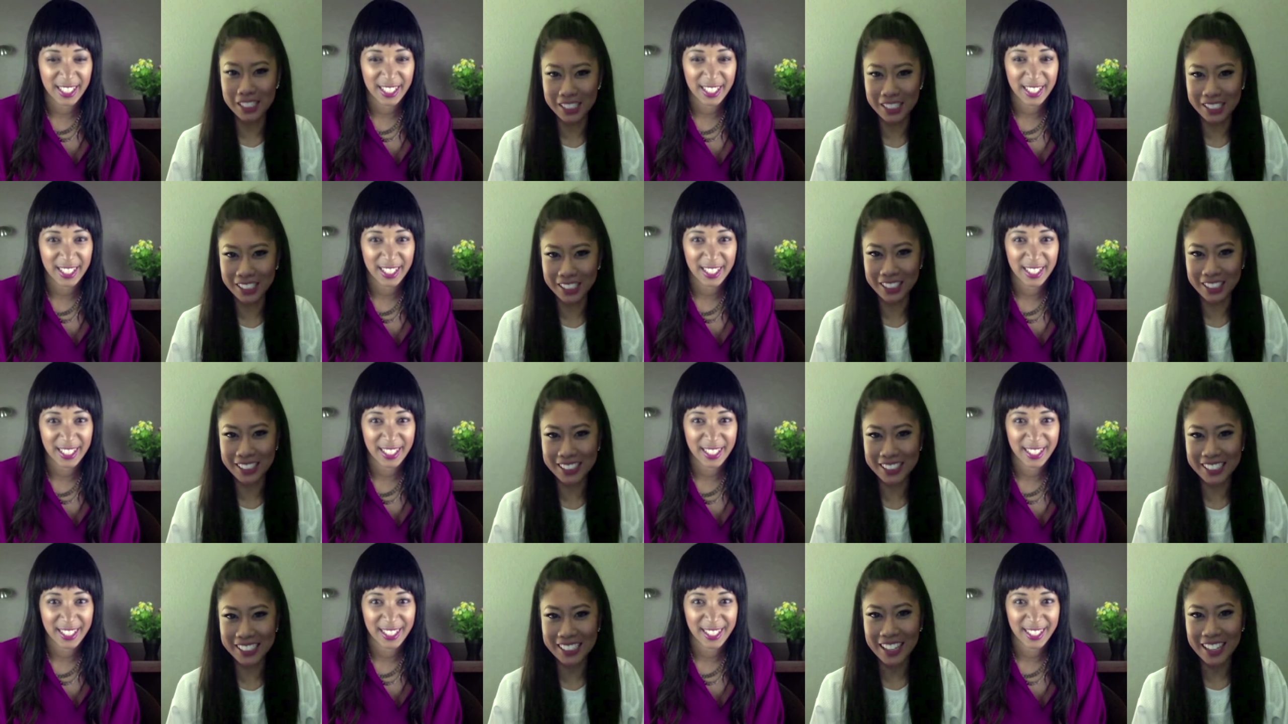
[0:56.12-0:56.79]

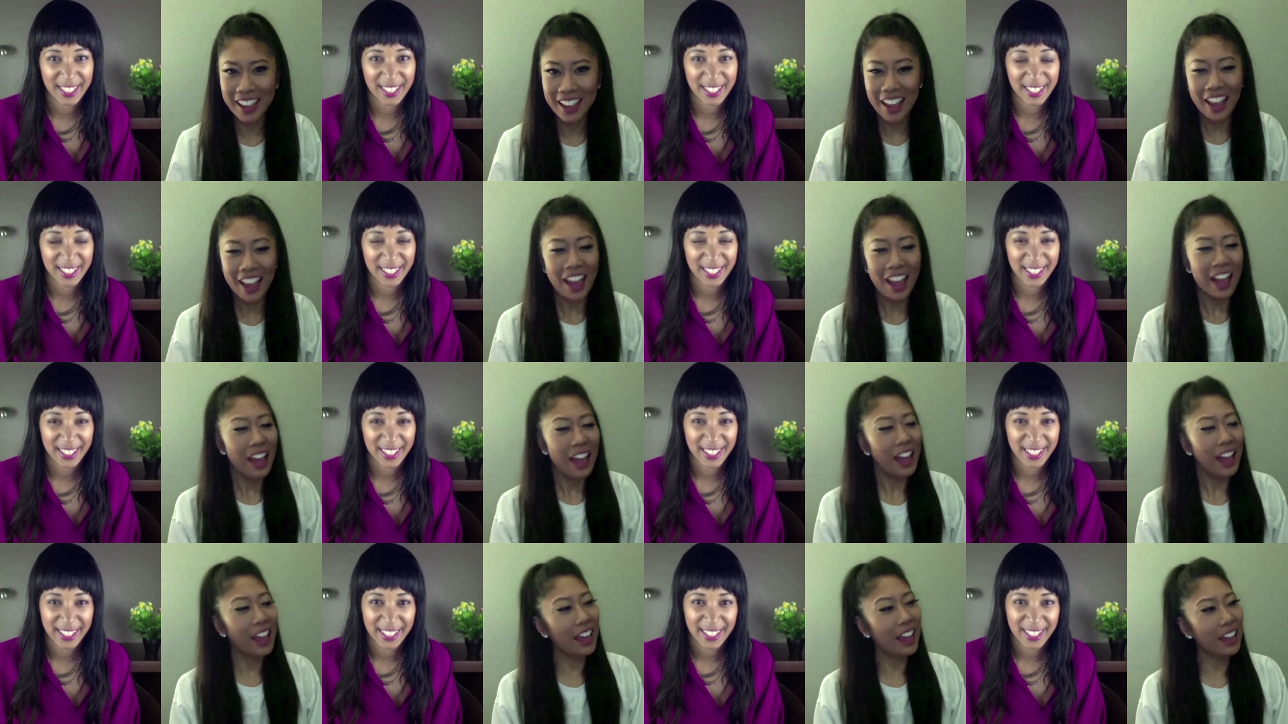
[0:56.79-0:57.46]
Speaker 1: Sisters.
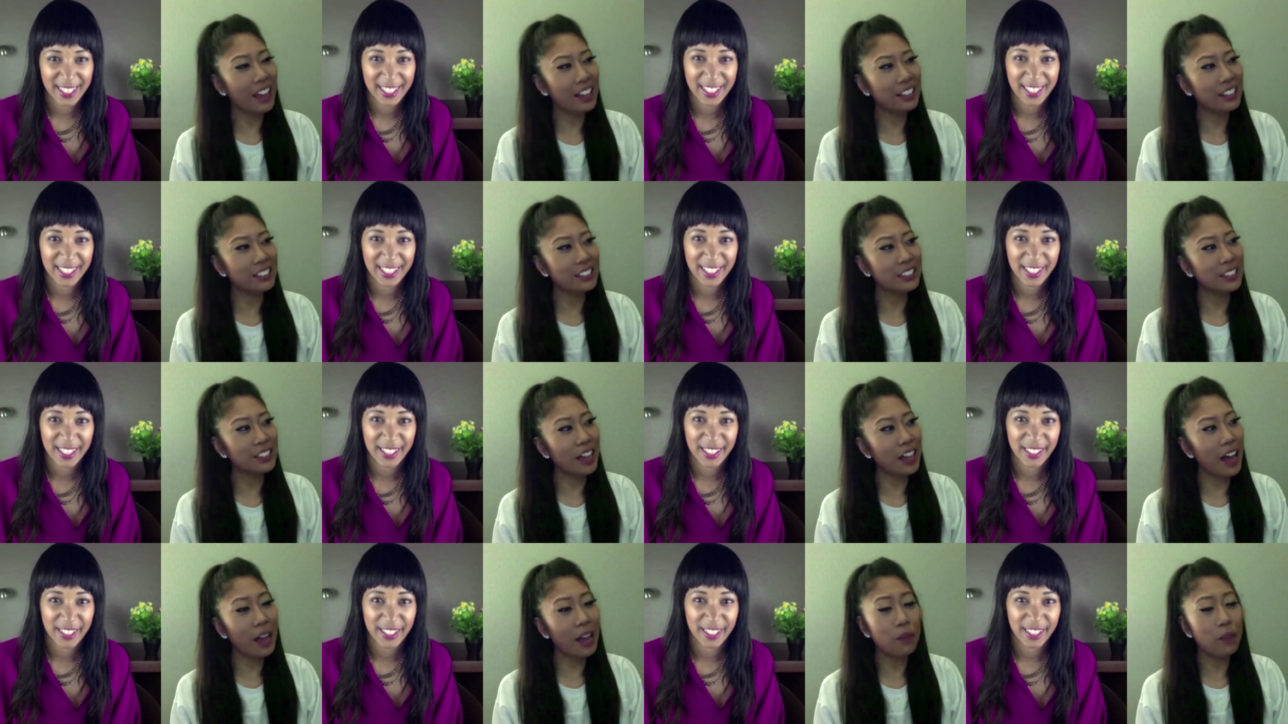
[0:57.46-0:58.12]

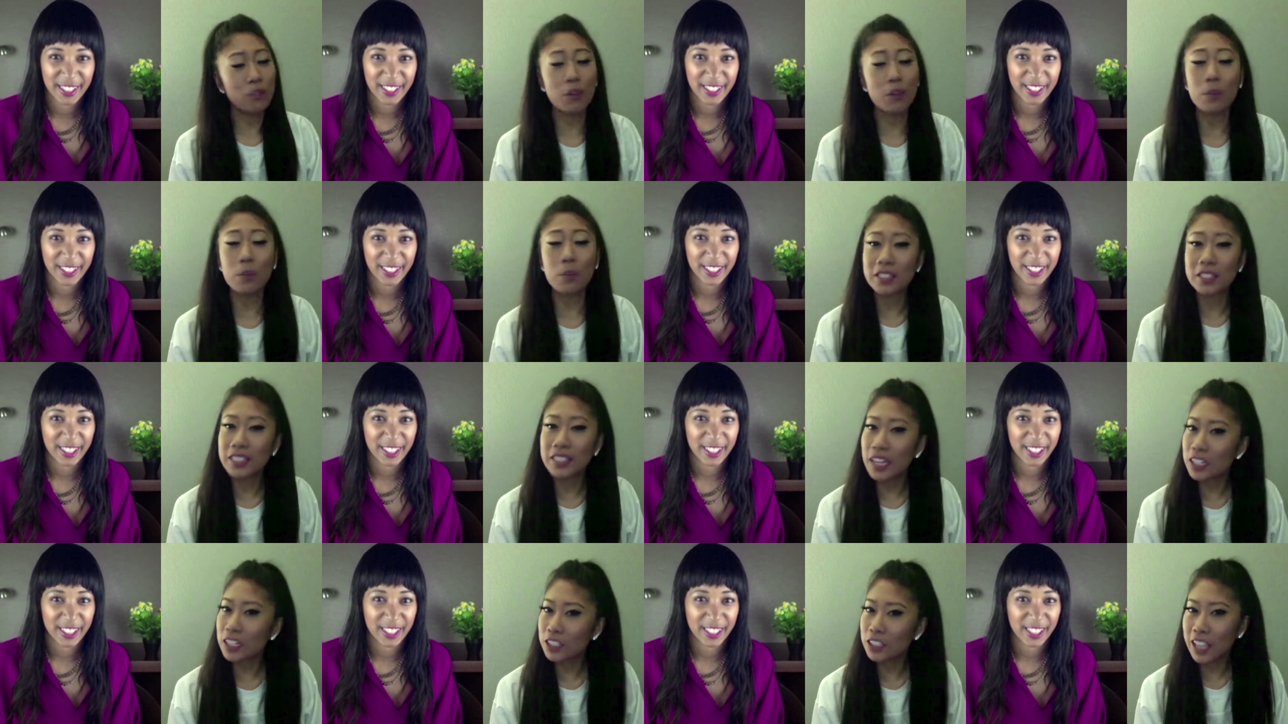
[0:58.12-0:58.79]
And I am from
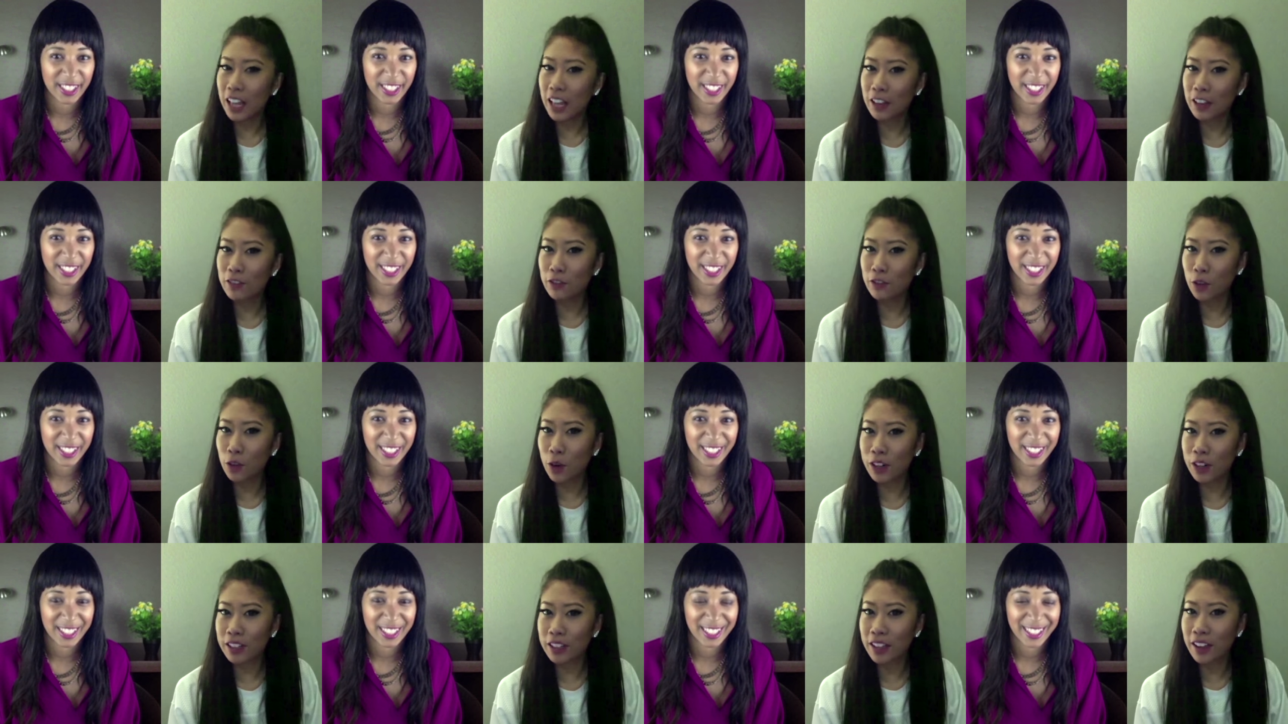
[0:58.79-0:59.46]
Los Angeles,
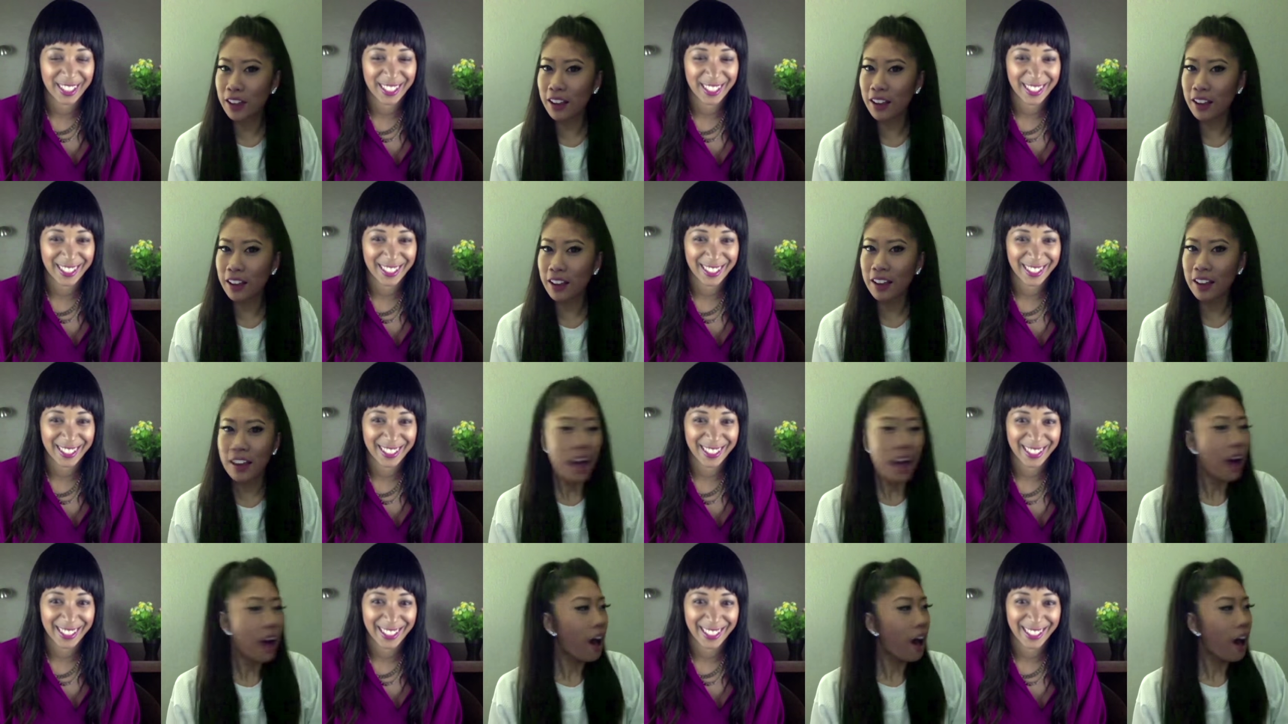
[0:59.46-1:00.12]
California.
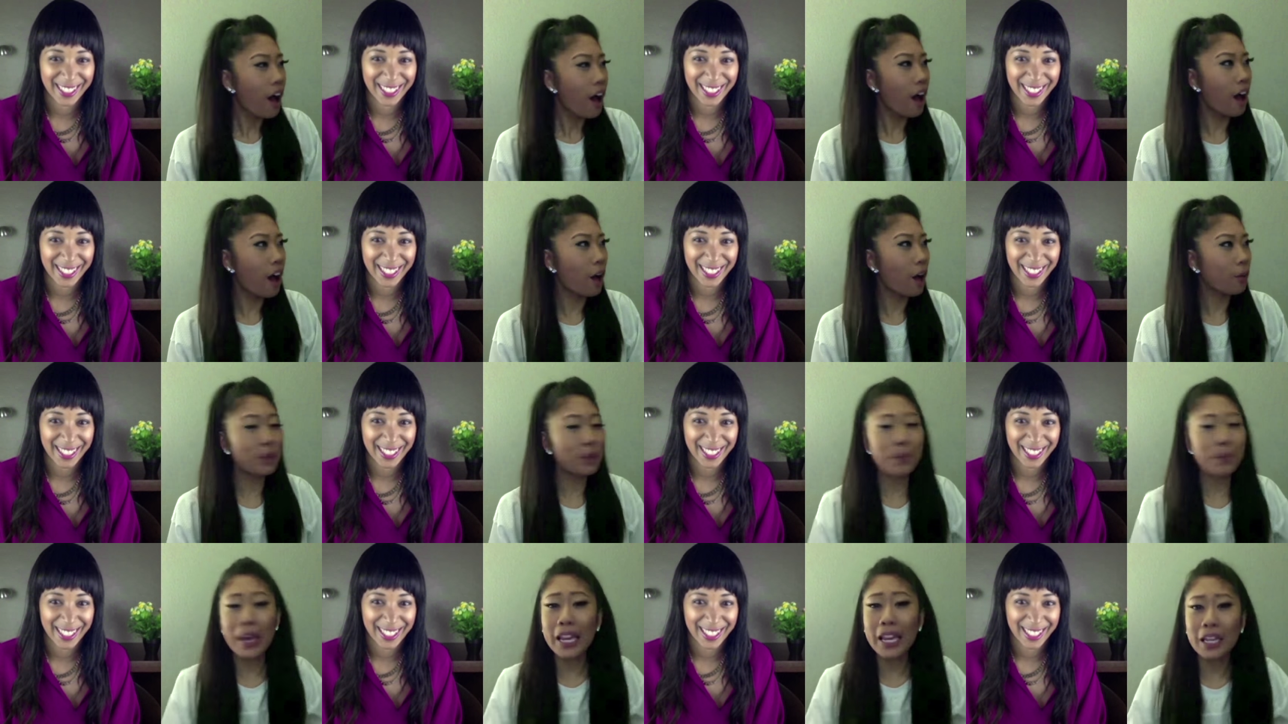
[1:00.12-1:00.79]
Uh,
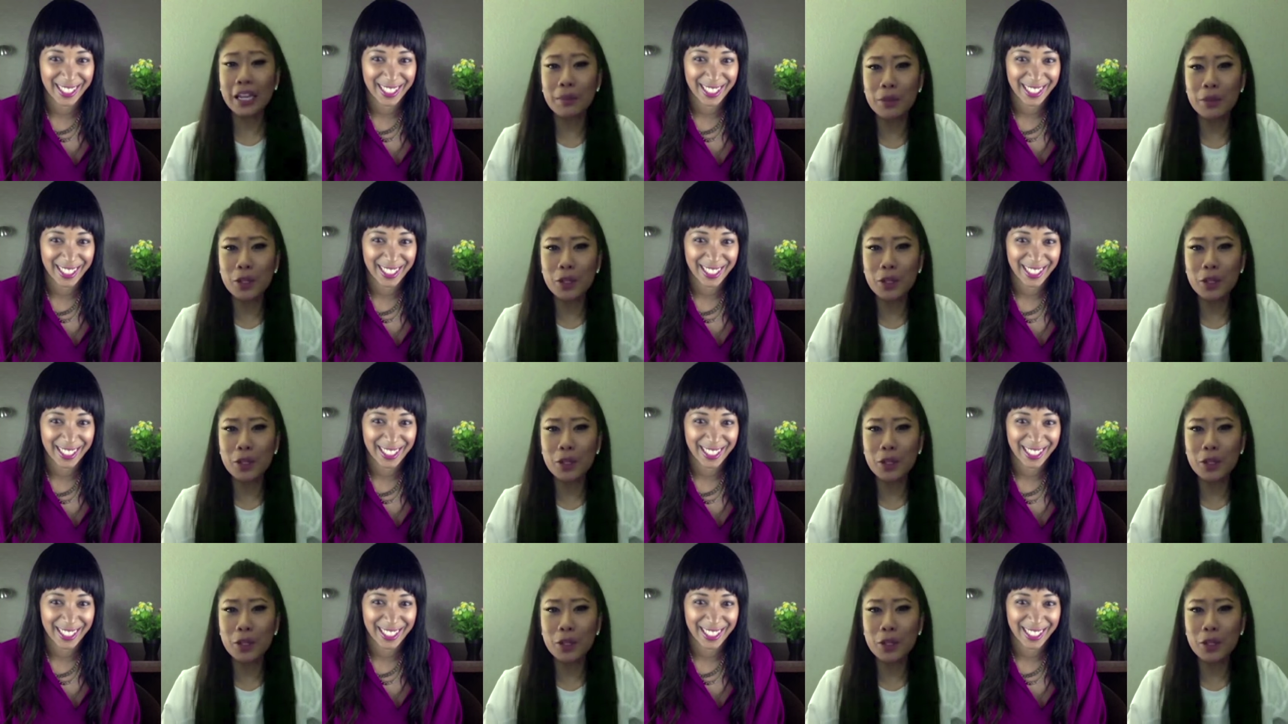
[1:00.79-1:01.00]
we make